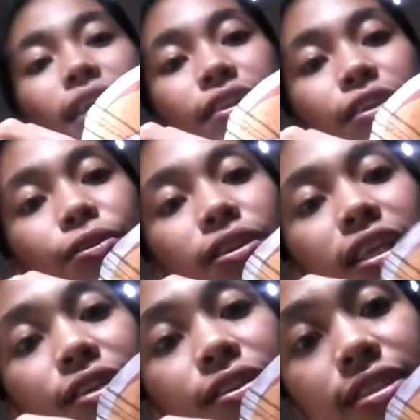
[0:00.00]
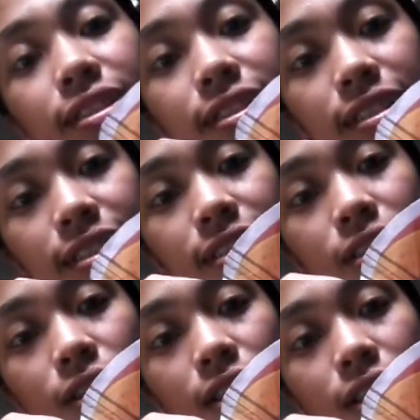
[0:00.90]
The nucleus is this
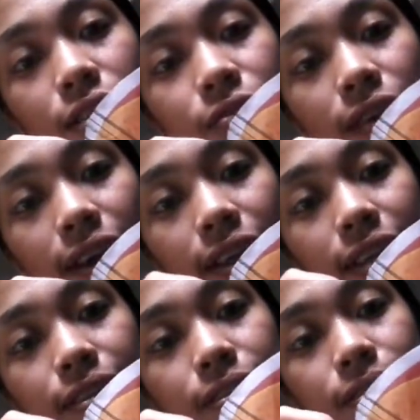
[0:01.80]
violet